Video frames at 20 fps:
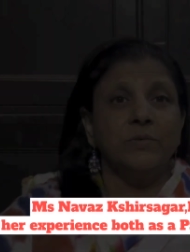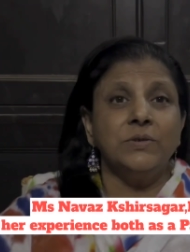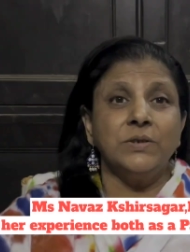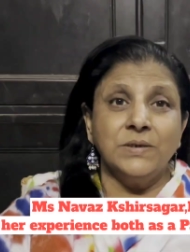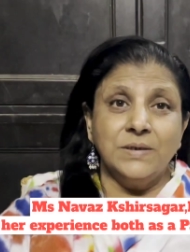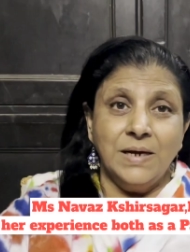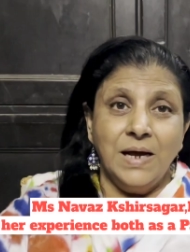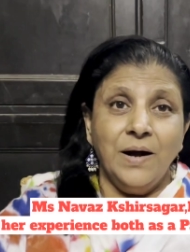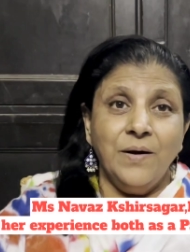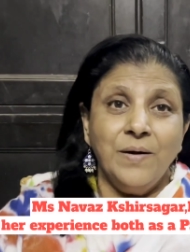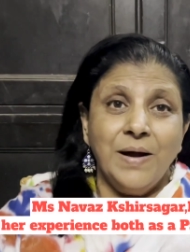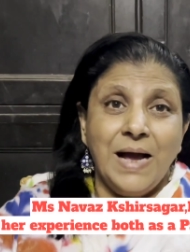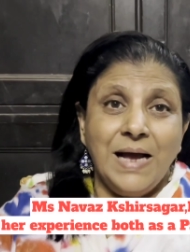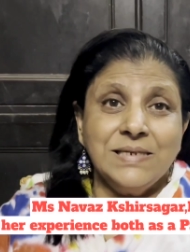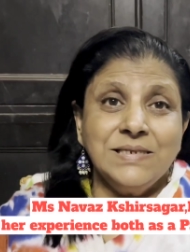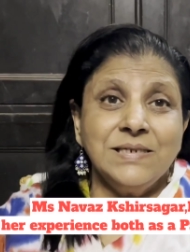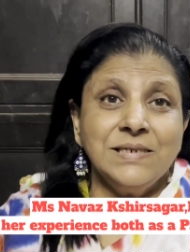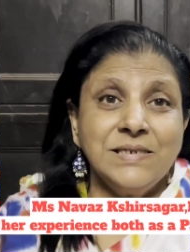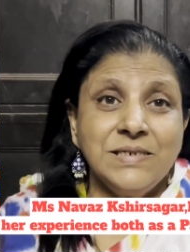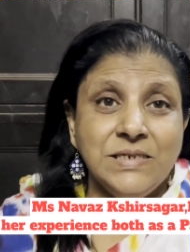So now
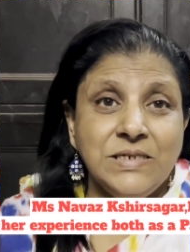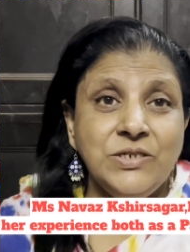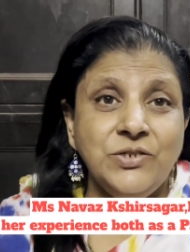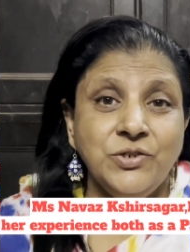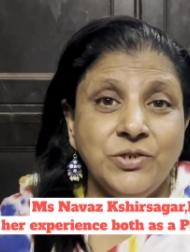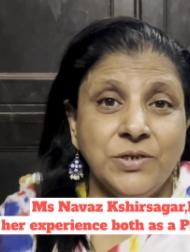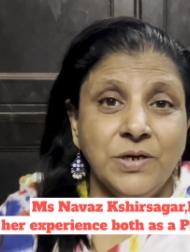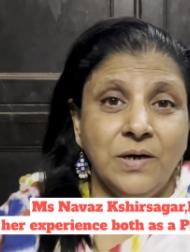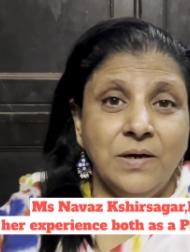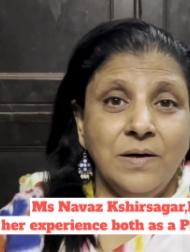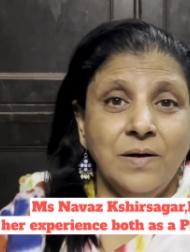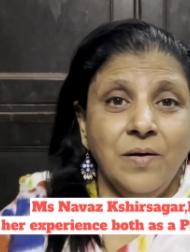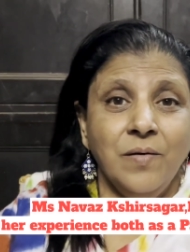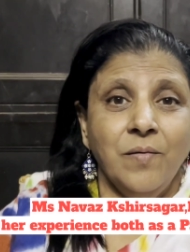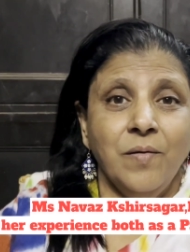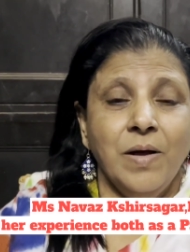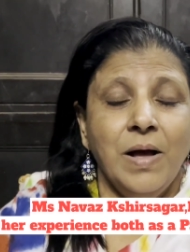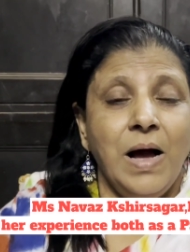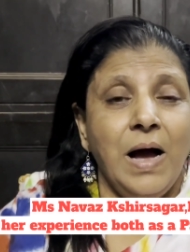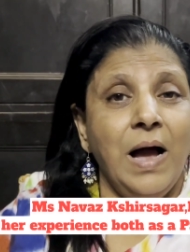as a teacher,
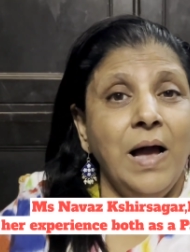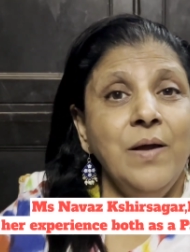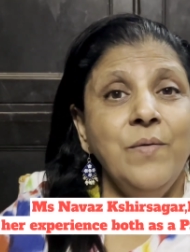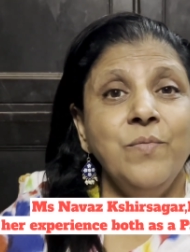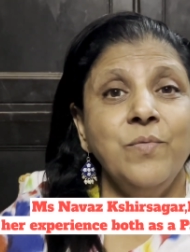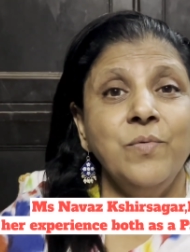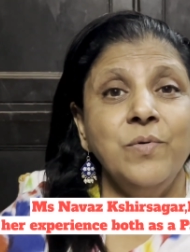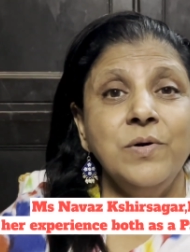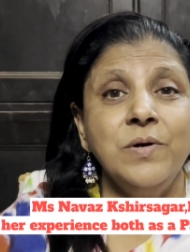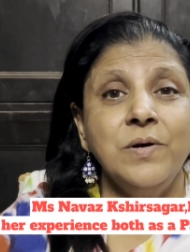I